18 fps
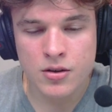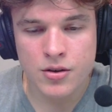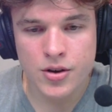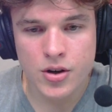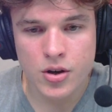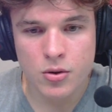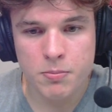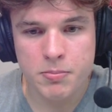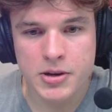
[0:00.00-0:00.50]

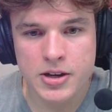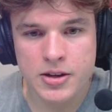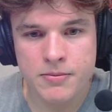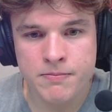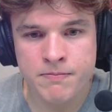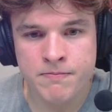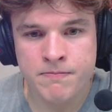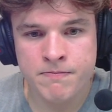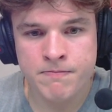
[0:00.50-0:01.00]
Nope.
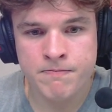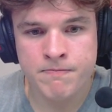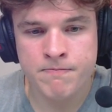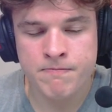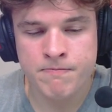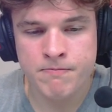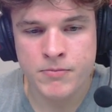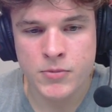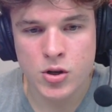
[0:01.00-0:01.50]

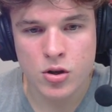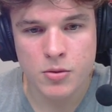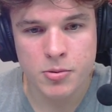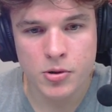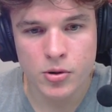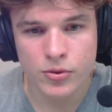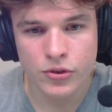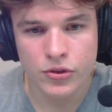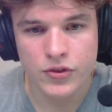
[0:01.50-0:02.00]
No
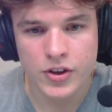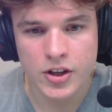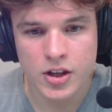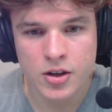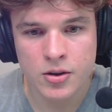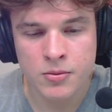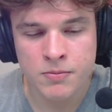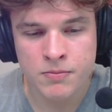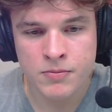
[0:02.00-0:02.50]
pawns for you.